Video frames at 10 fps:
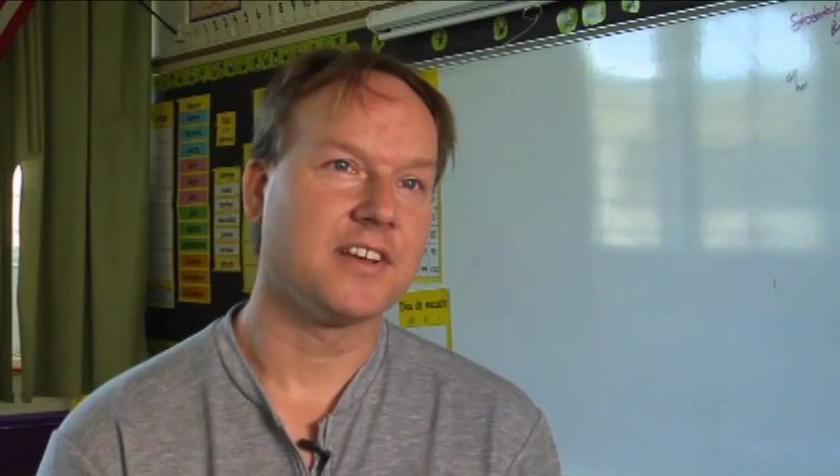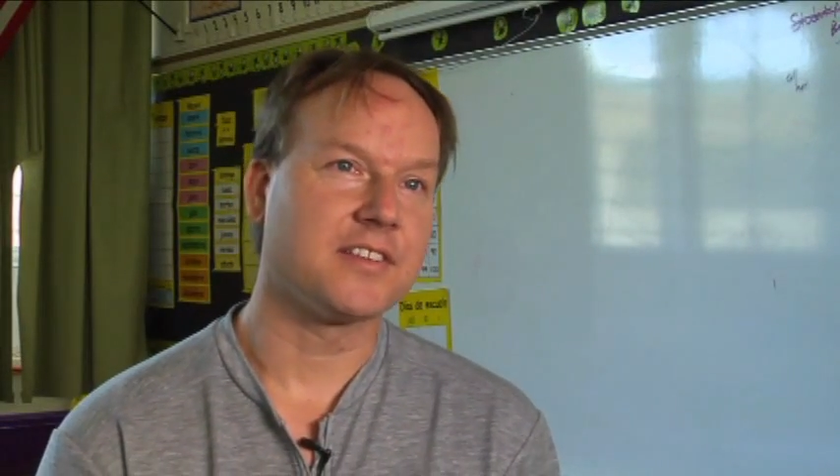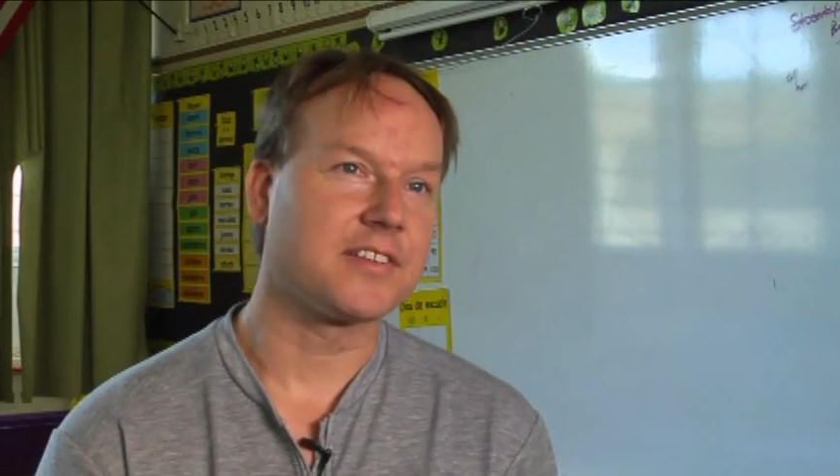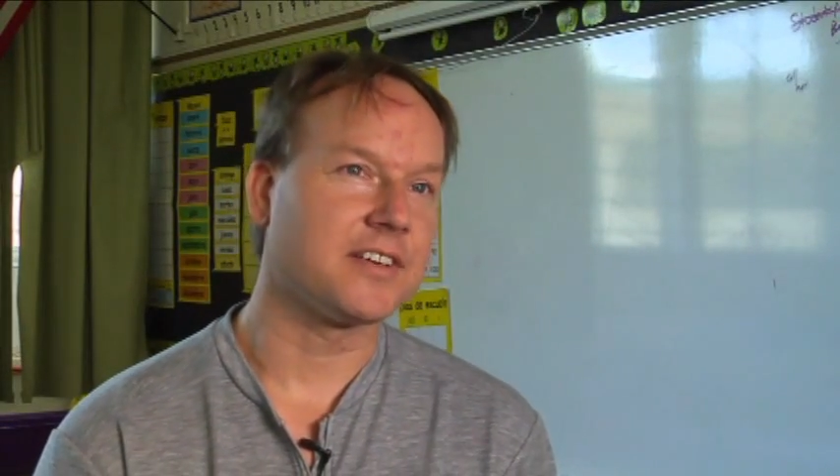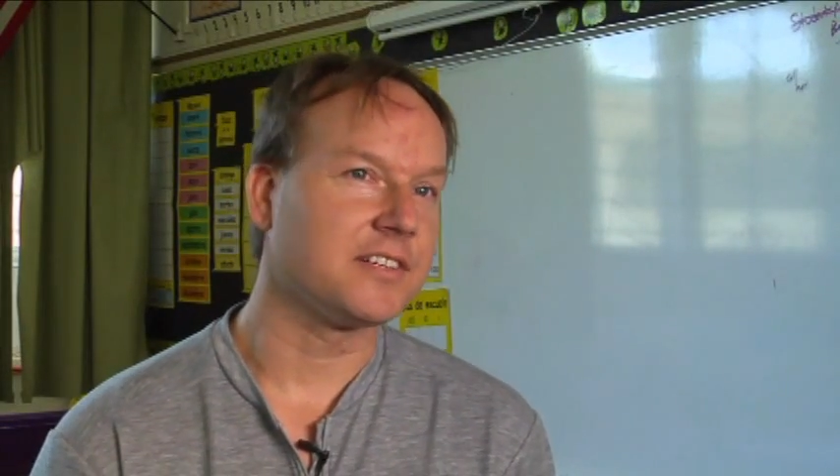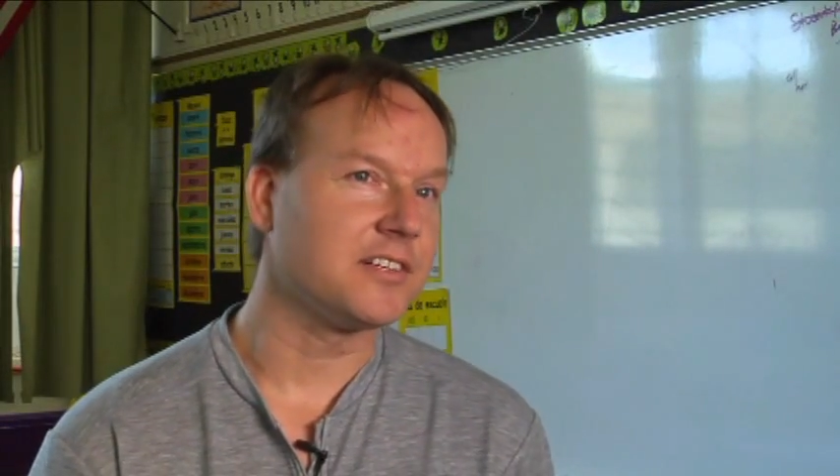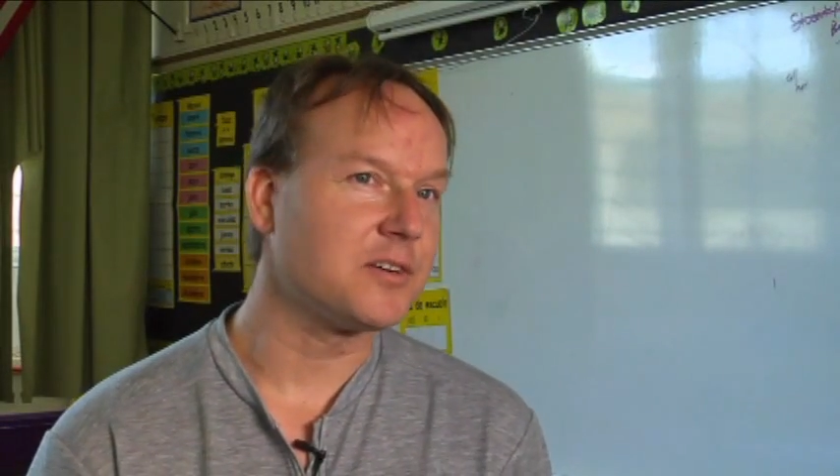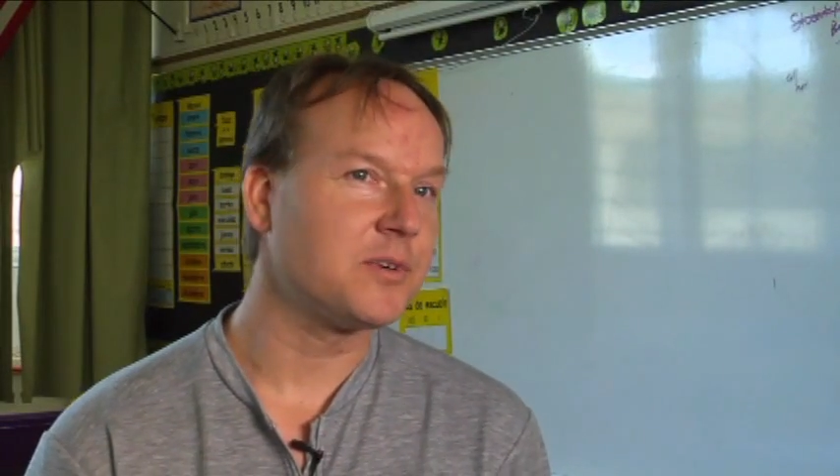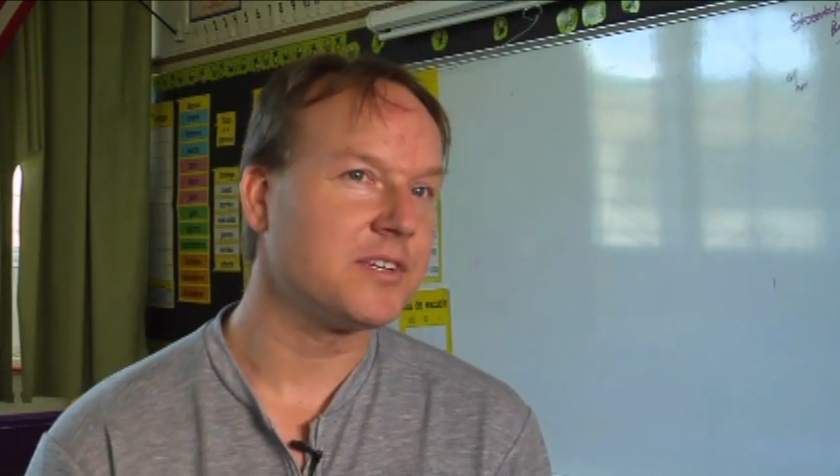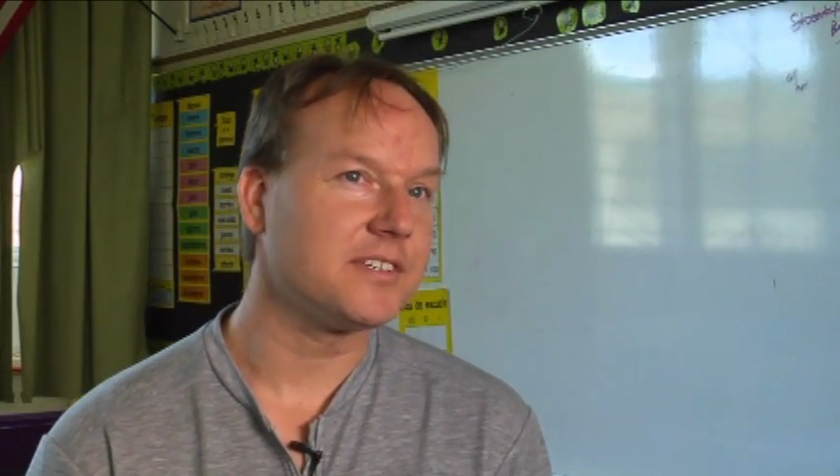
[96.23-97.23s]
I said, you
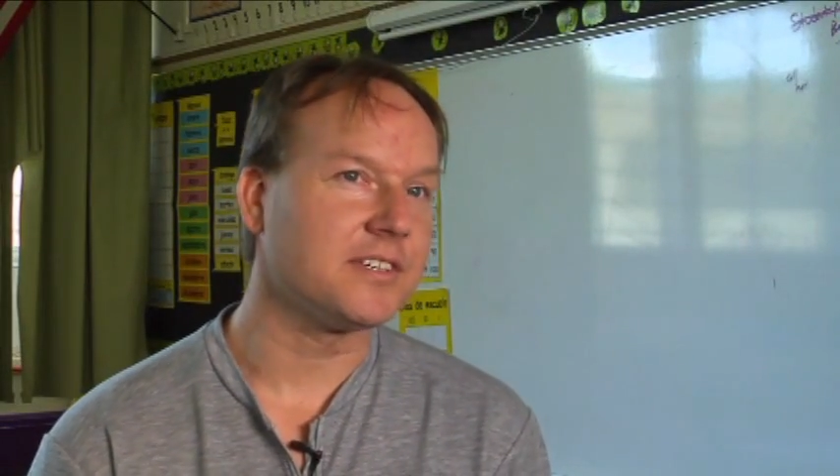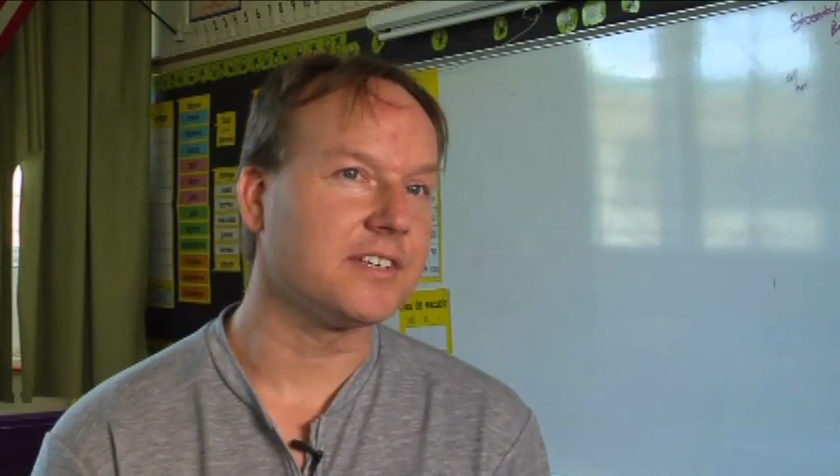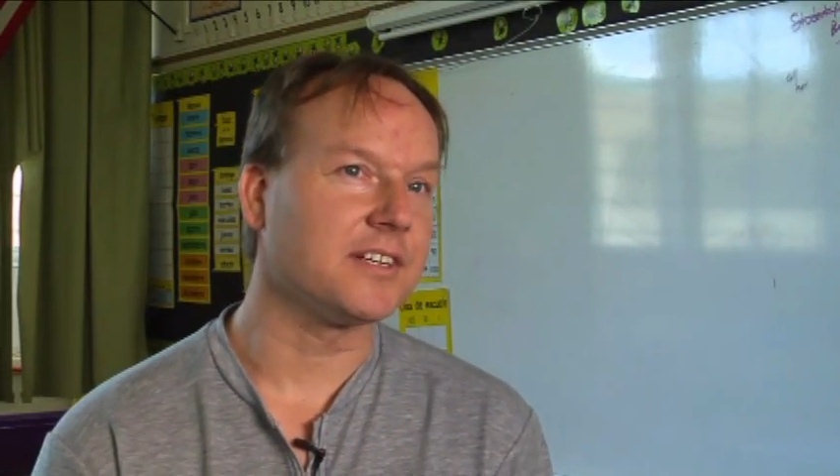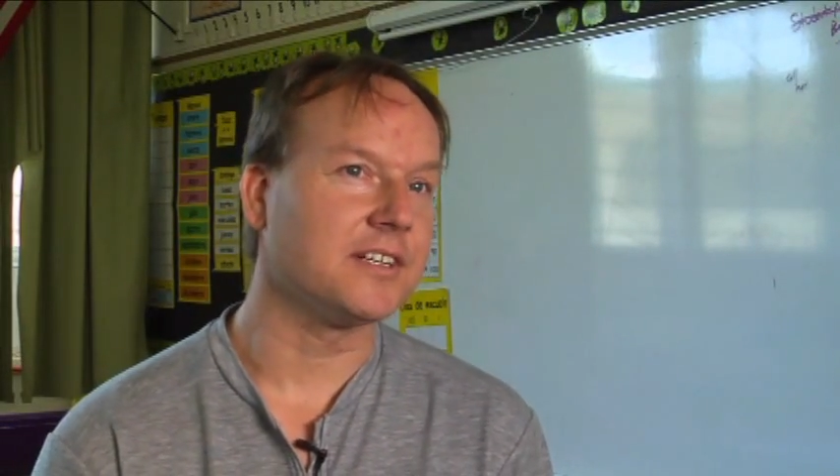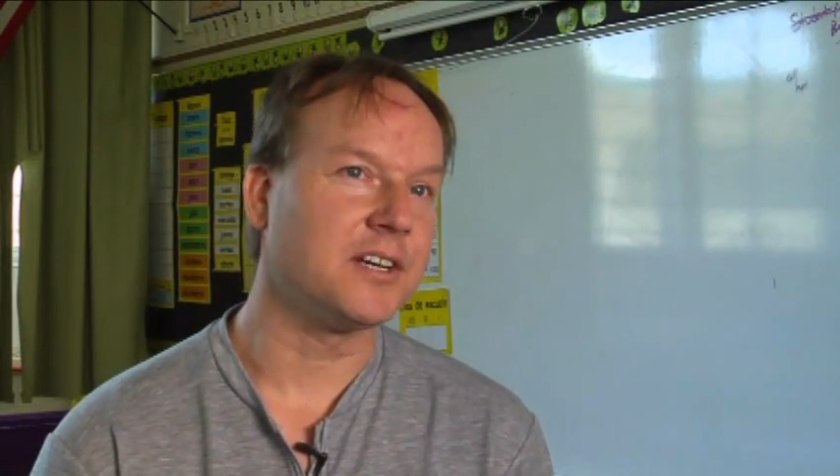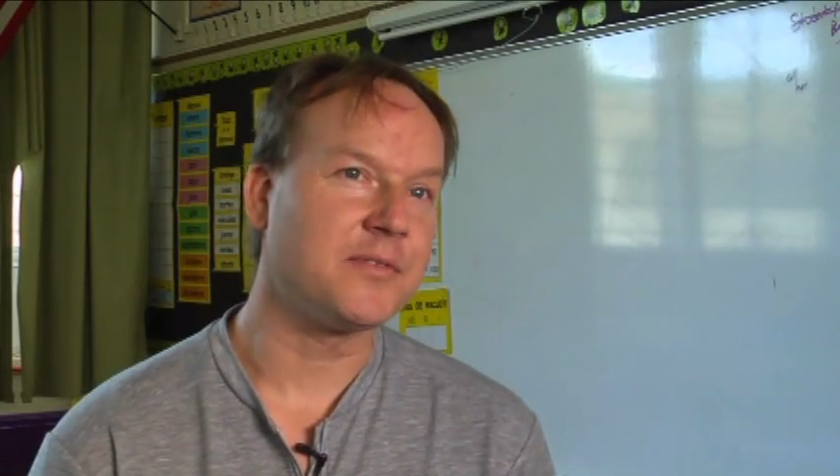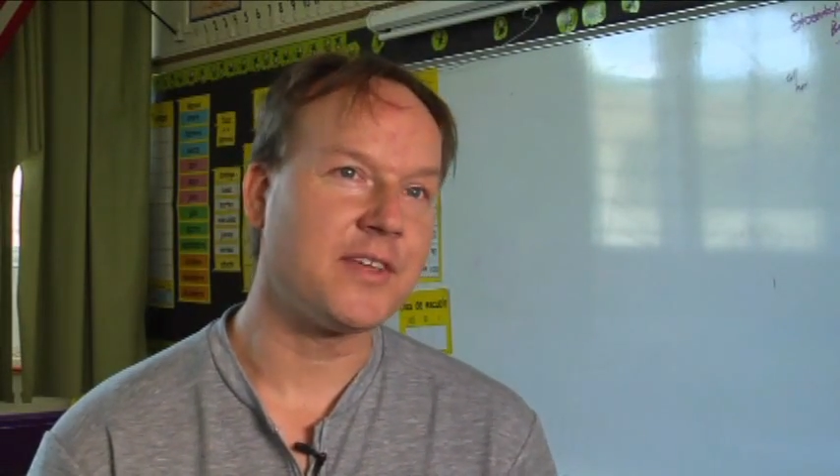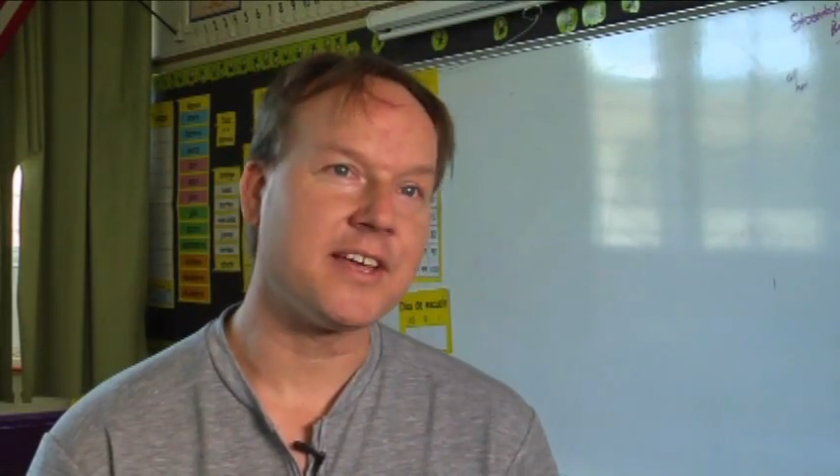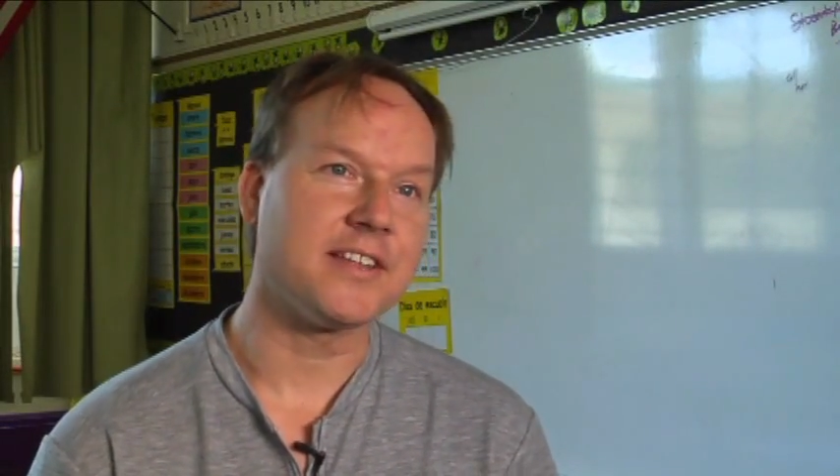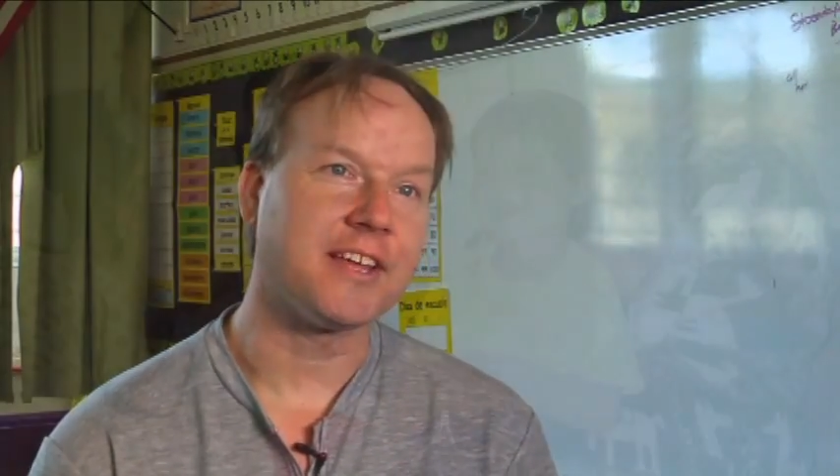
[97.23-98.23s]
know what, I
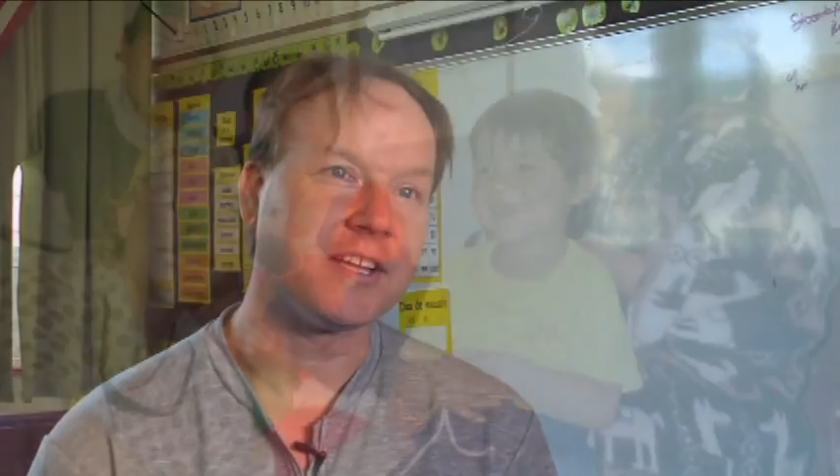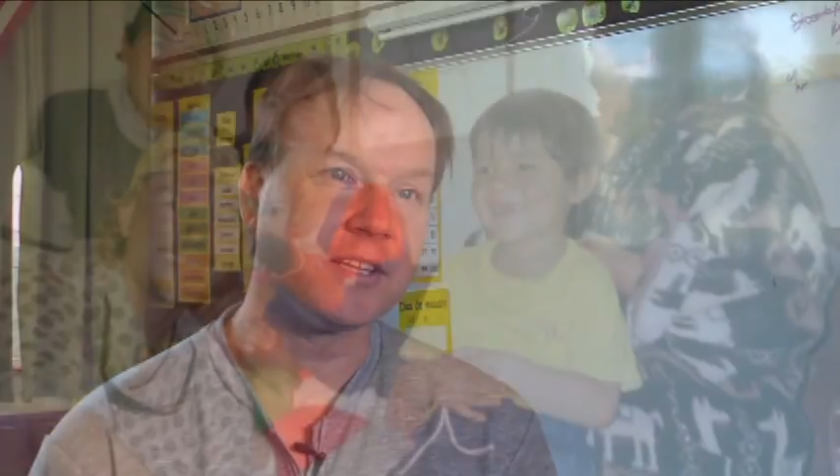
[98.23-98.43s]
love that,